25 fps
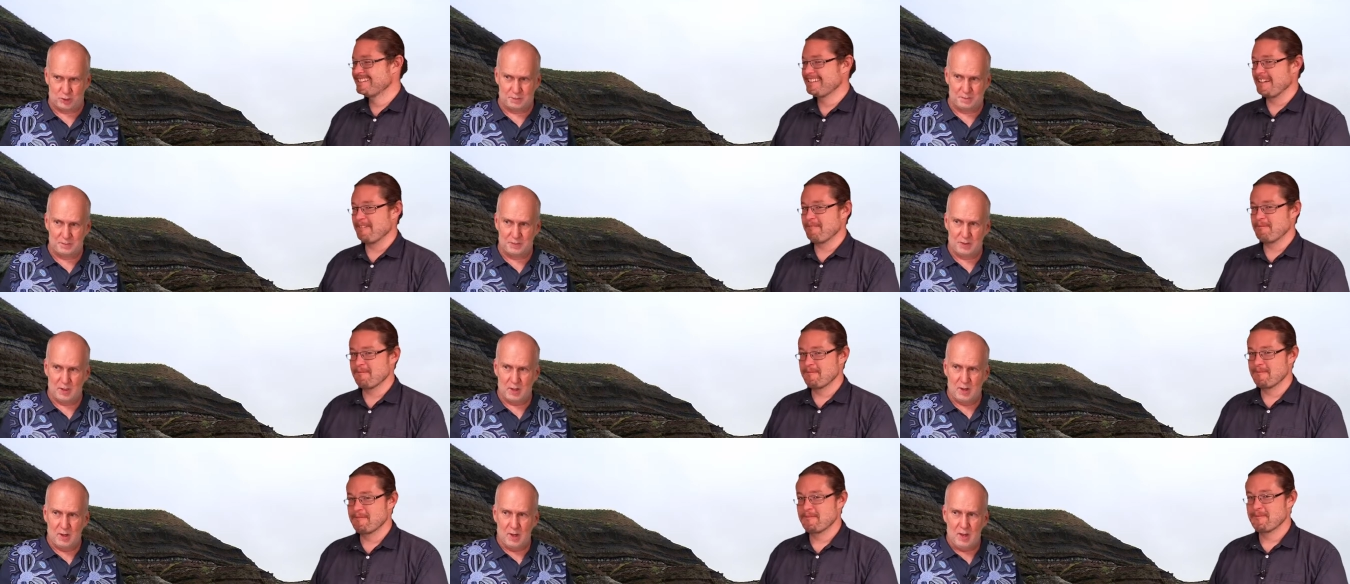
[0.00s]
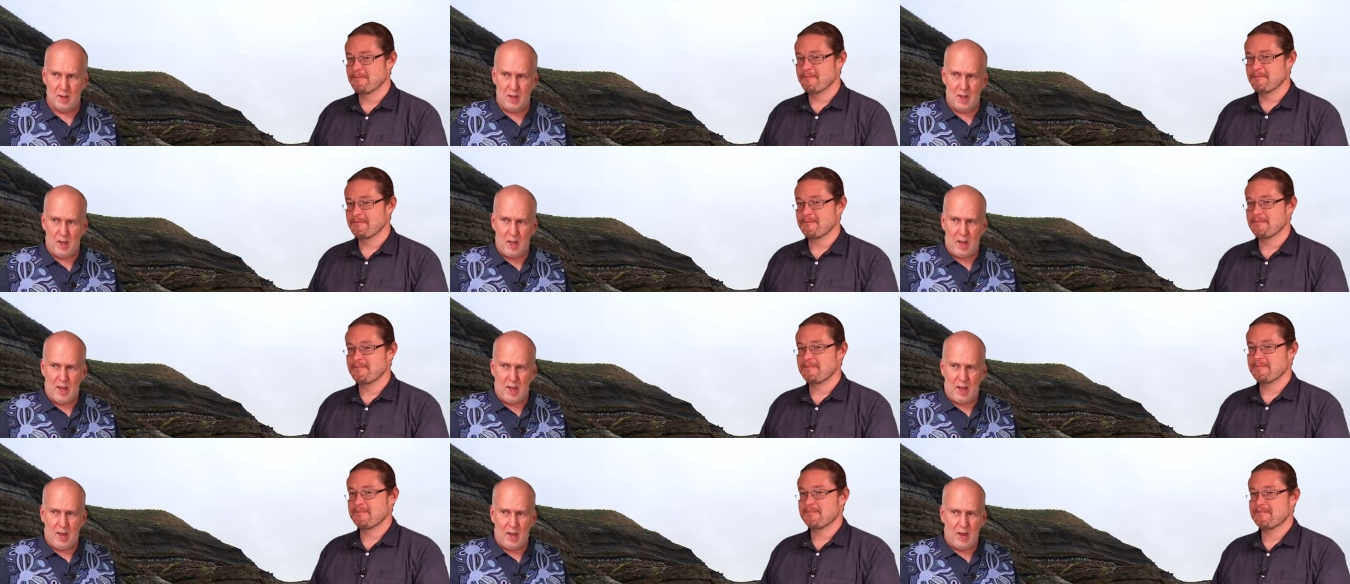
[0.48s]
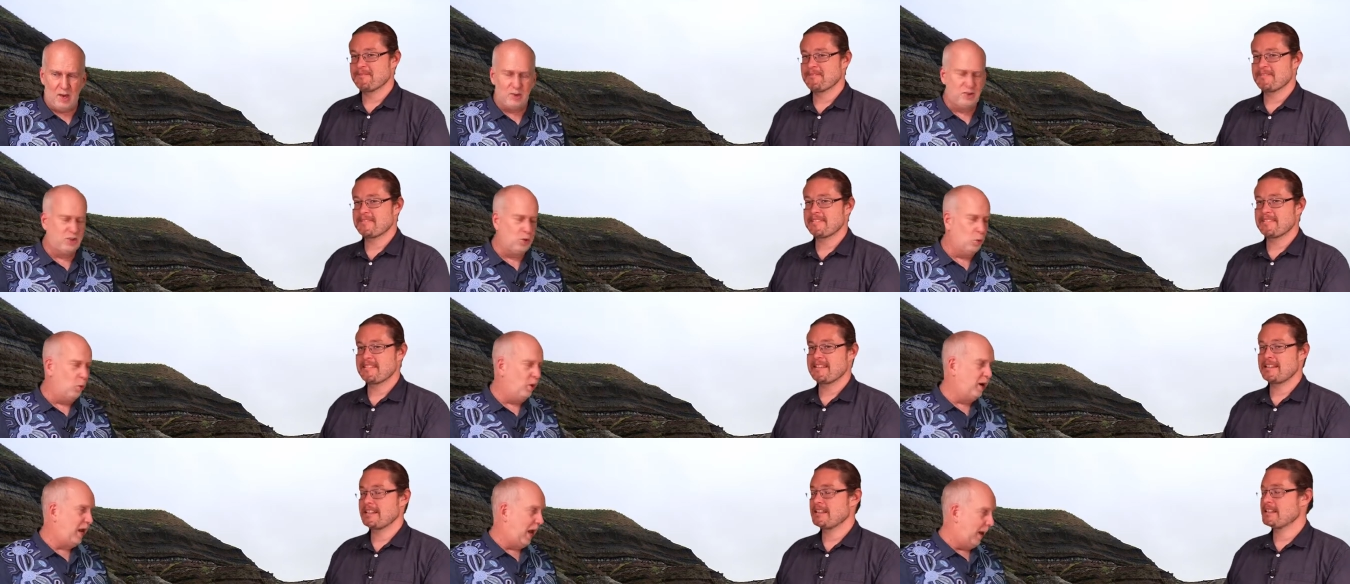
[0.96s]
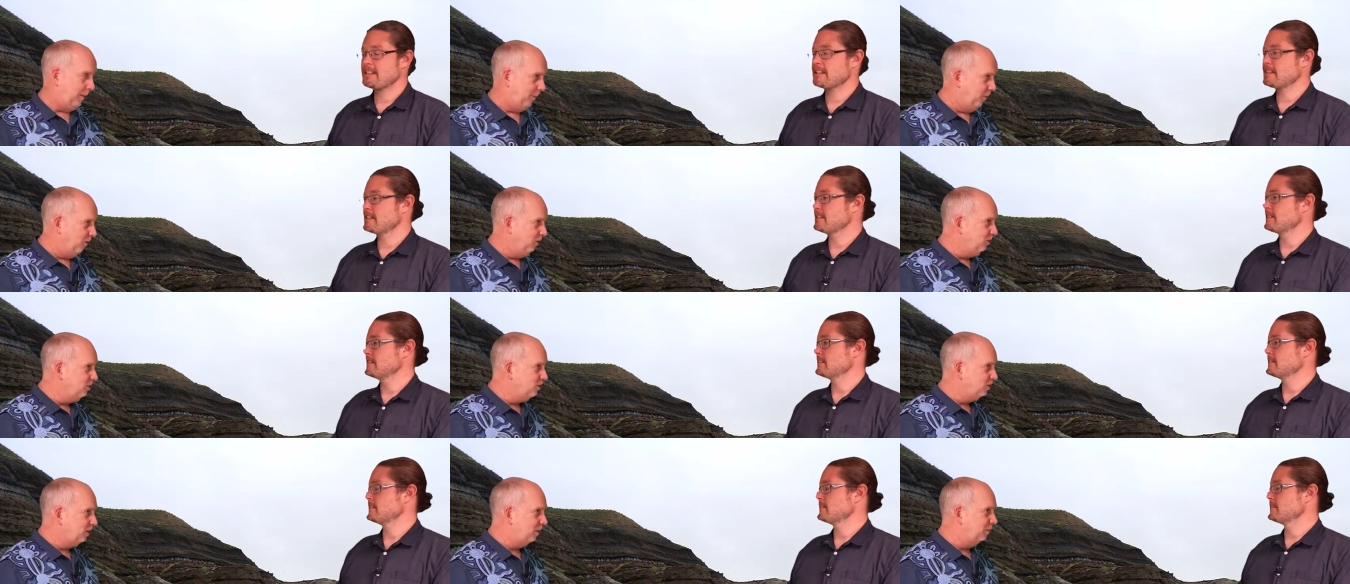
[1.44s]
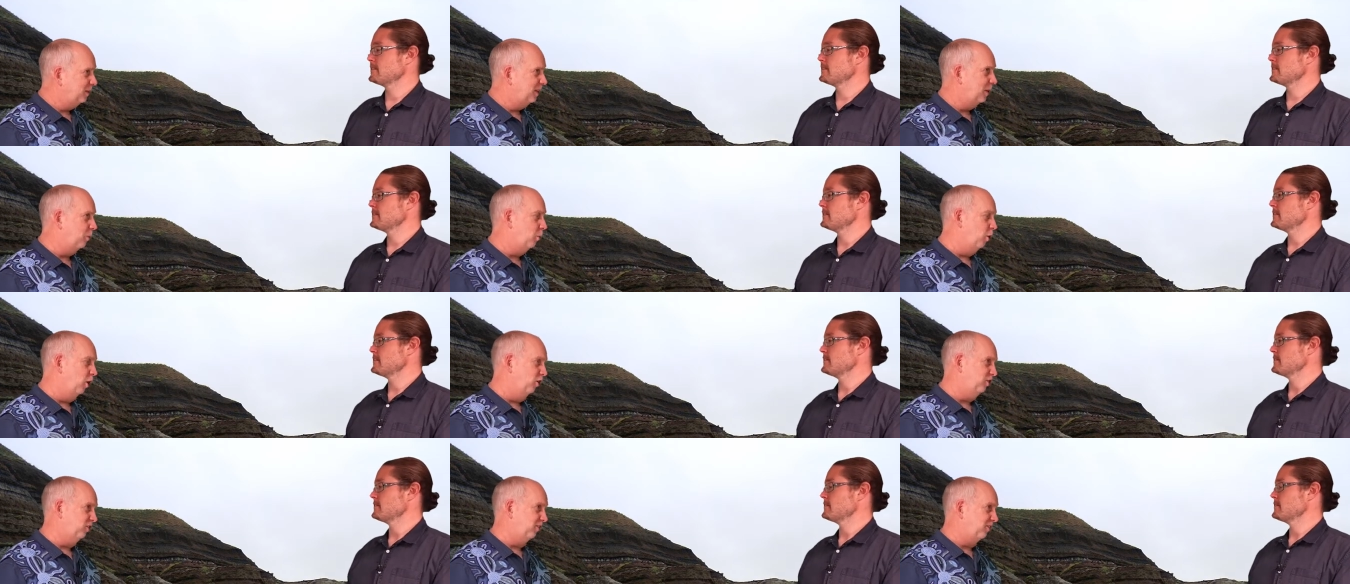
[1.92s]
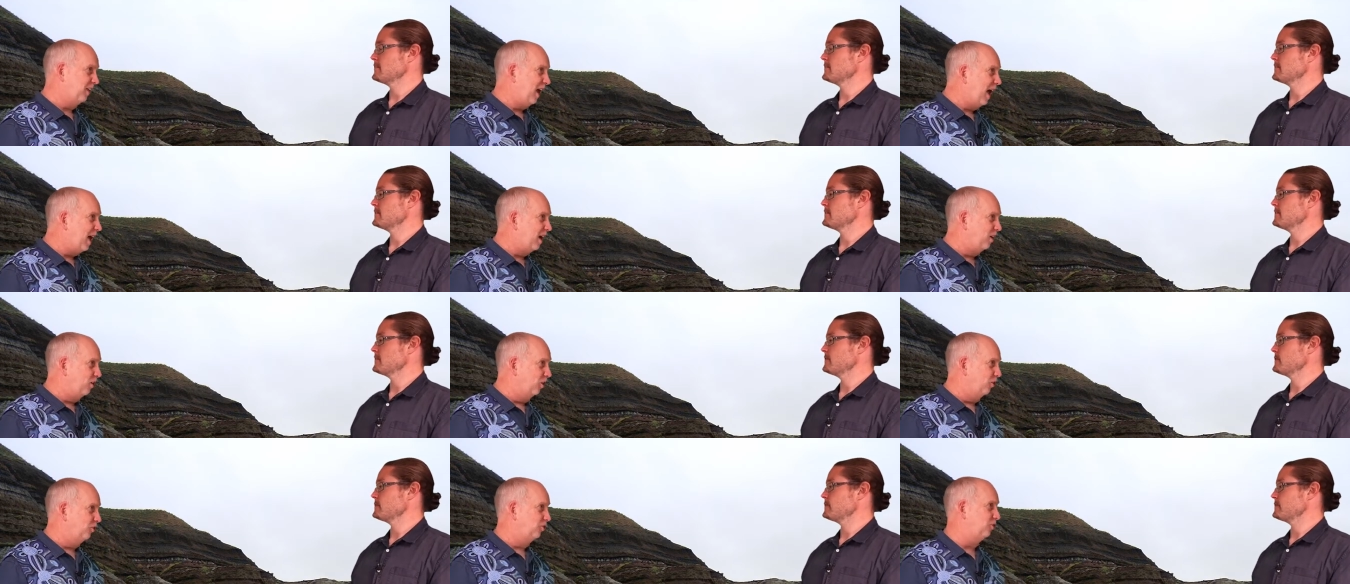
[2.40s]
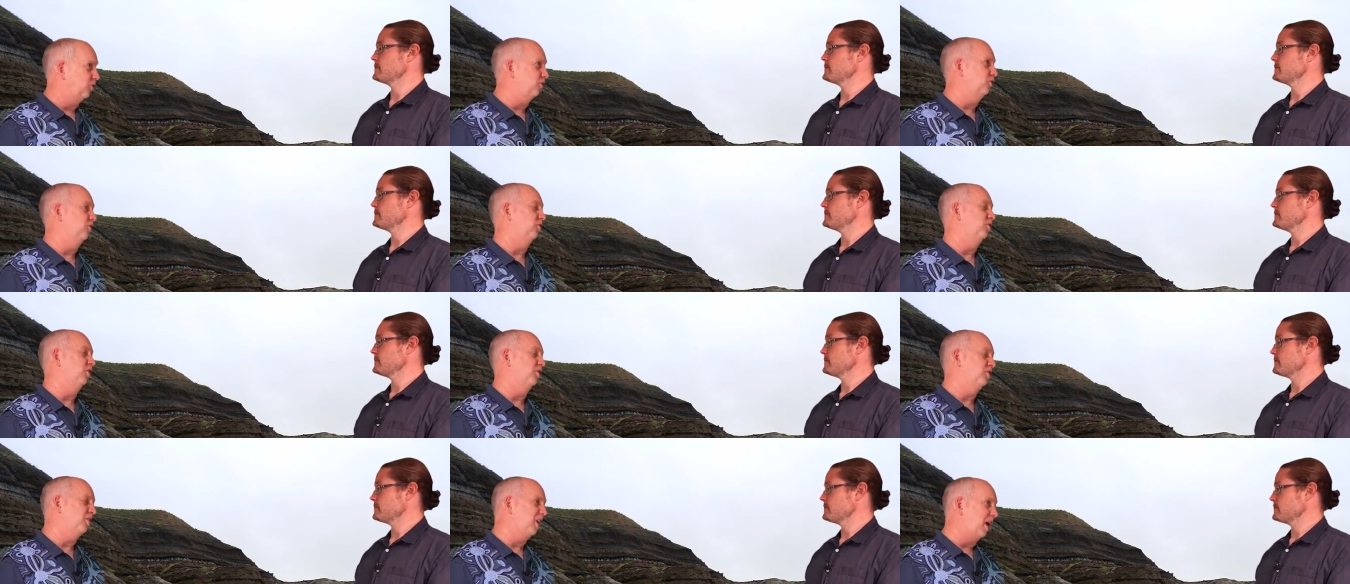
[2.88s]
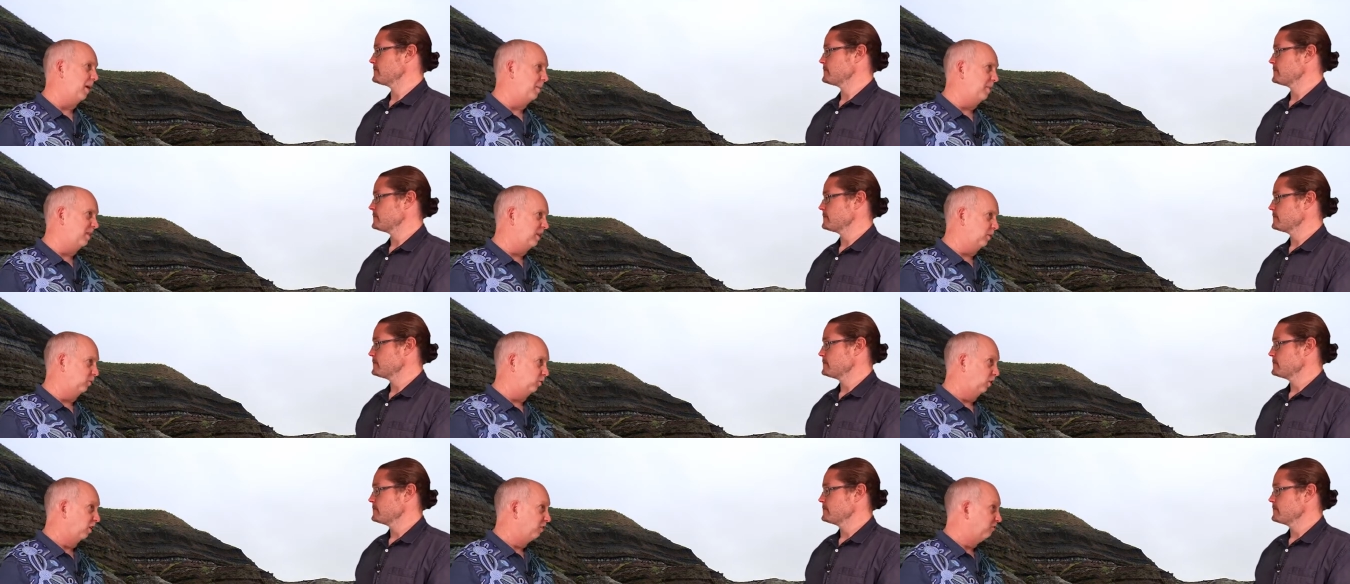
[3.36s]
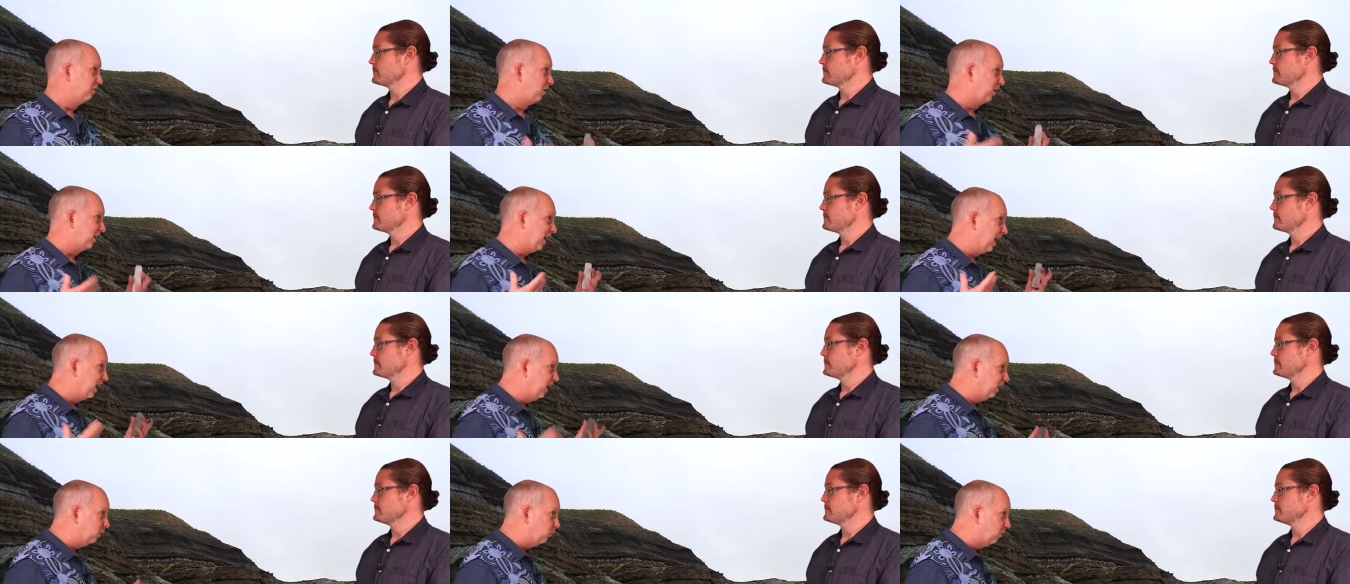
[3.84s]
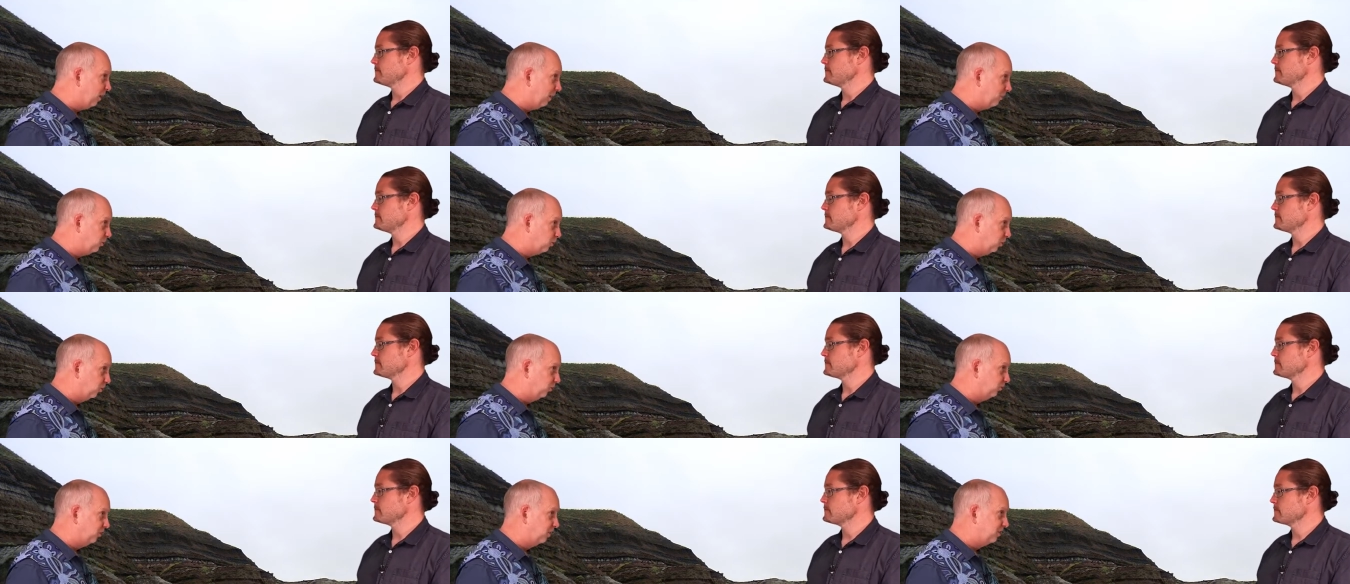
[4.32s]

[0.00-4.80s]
Speaker 1: Yep. And so what happened? I mean, there were lots of candidates. This is a time when there was a lot of volcanic eruptions. The